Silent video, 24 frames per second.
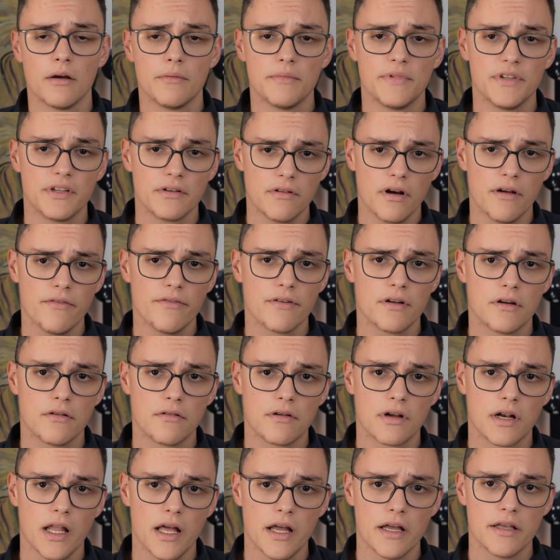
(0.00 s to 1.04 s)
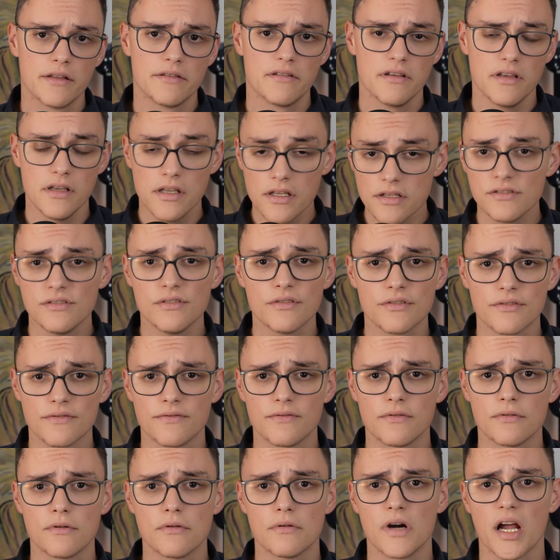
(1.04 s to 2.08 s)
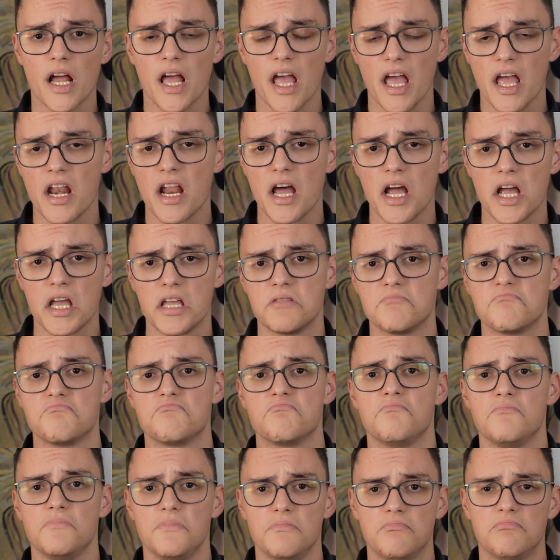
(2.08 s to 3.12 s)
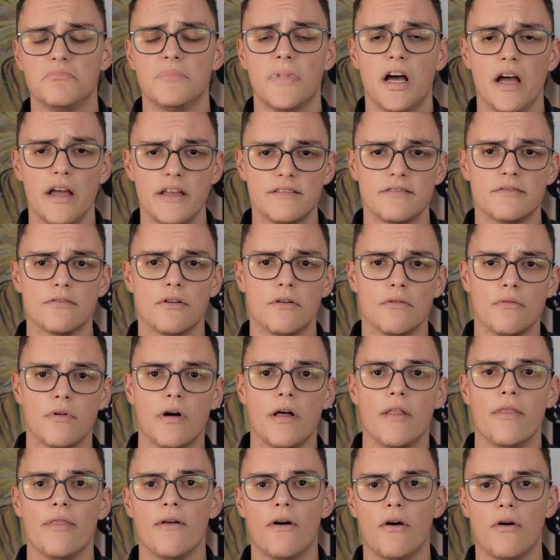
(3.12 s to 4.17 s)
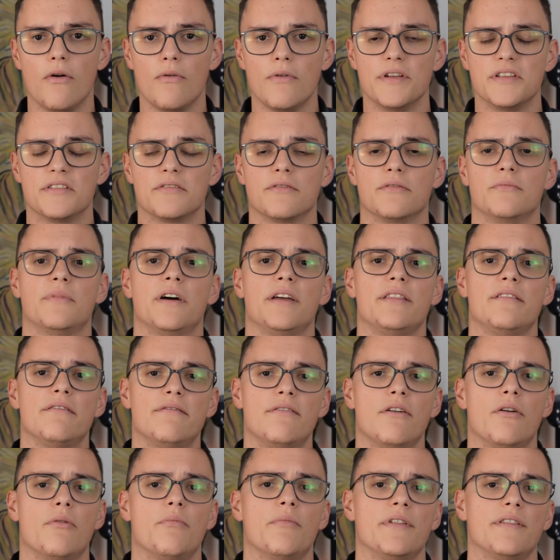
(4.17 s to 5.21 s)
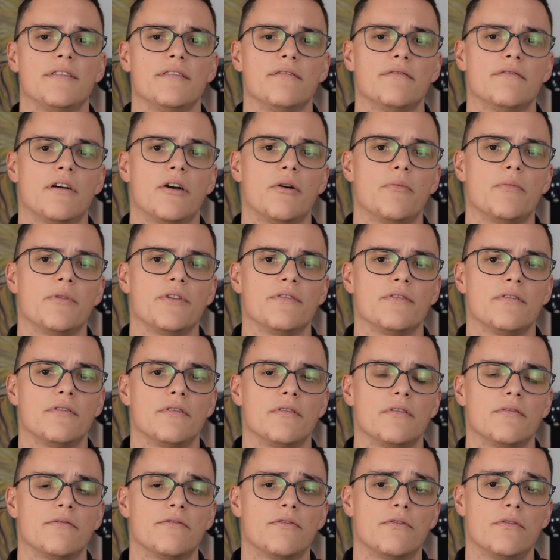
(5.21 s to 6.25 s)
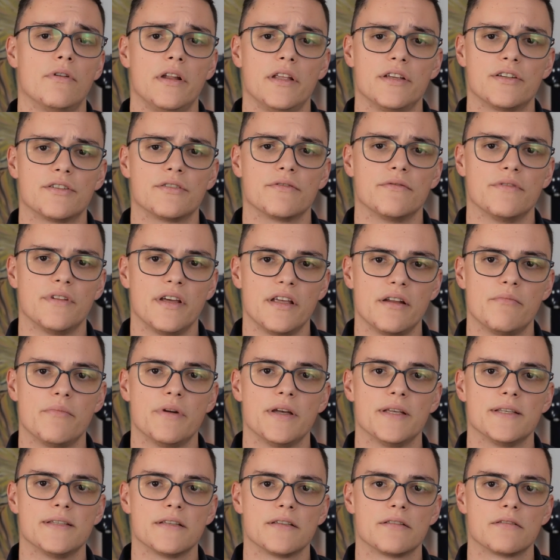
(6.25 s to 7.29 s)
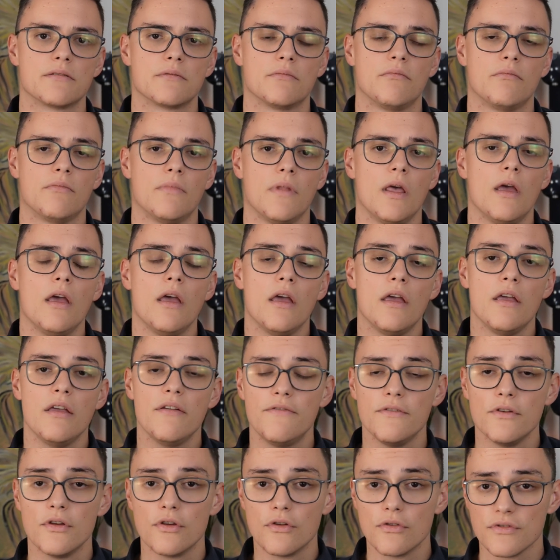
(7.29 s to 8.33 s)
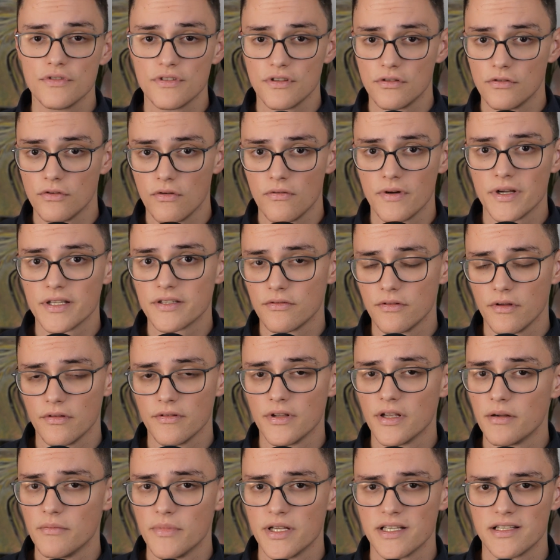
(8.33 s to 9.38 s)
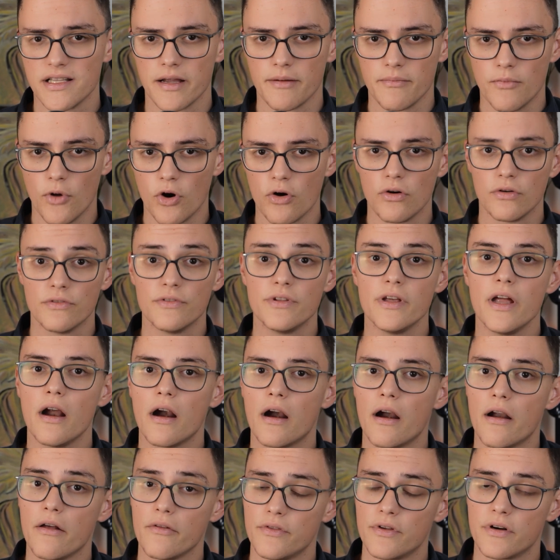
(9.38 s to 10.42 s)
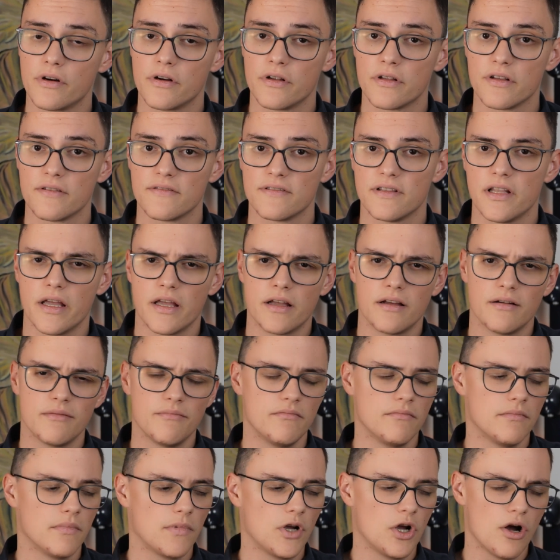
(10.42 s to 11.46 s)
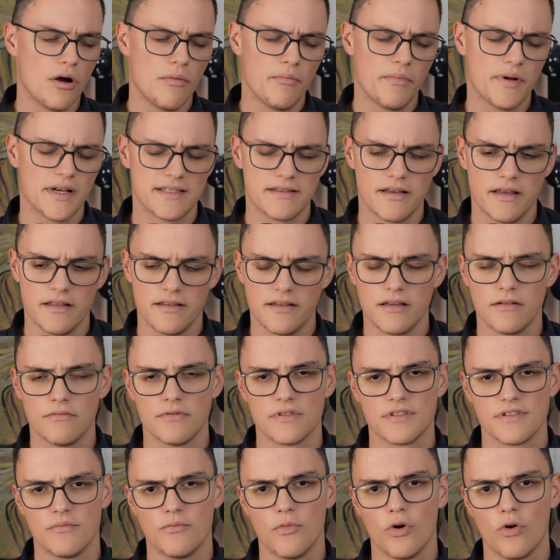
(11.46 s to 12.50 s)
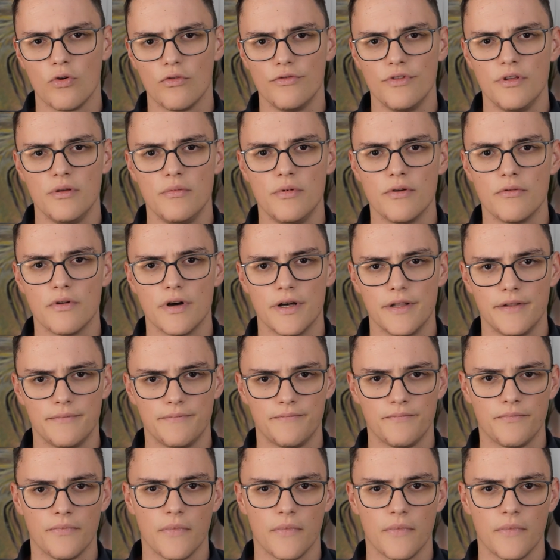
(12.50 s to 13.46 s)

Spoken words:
But a graphical client is useful and I install one always on my development environment for relational databases. If you use a NoSQL database like Mongo, there are alternatives like Compass, I think was the MongoDB one.